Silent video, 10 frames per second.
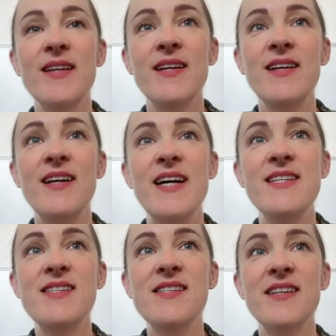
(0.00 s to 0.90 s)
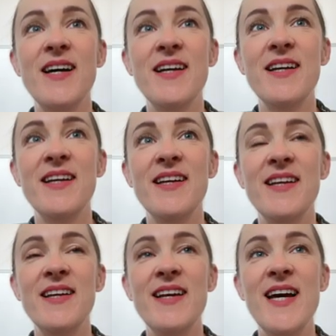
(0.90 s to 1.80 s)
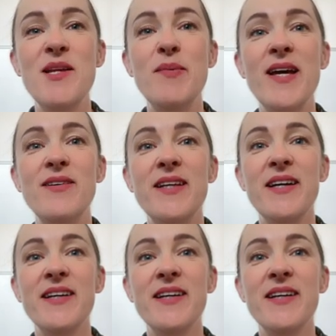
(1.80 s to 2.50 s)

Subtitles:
Guys? Anybody out there?